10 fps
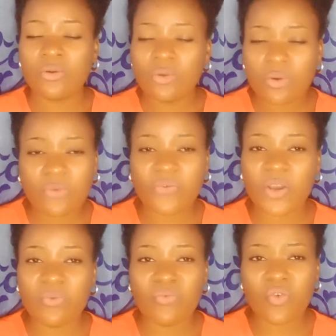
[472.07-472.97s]
Look
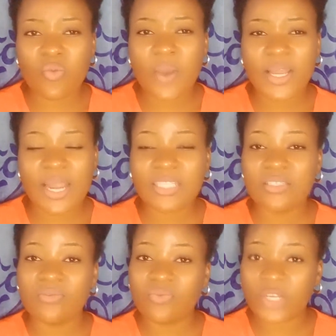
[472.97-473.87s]
for a woman
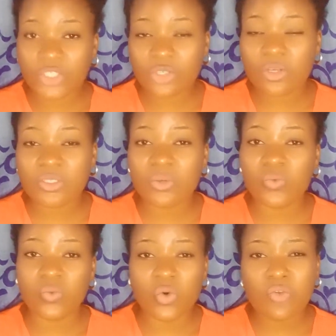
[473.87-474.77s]
that is virtuous, a
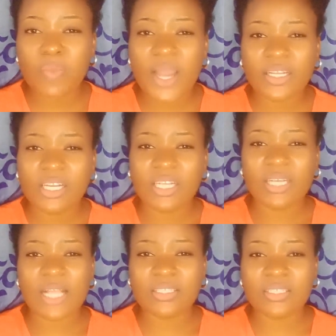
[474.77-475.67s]
woman
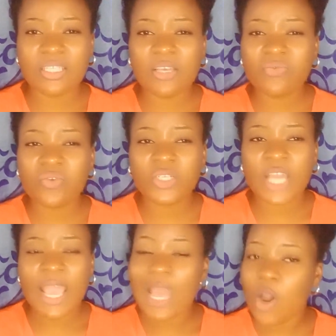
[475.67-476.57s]
that is even
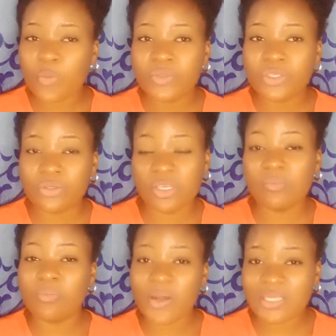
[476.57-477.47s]
help you
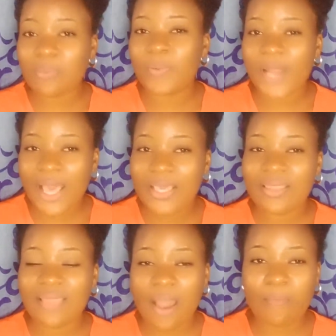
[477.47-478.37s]
in
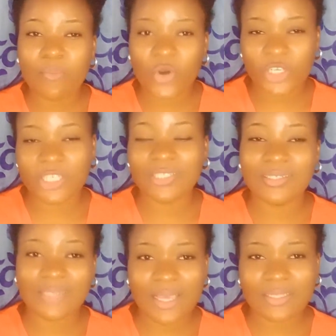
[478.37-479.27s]
multiplying that money.
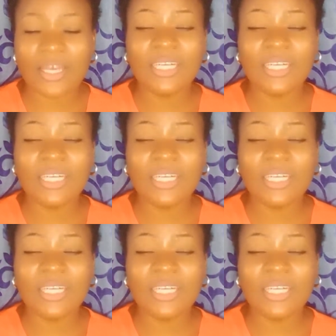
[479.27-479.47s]
Yes,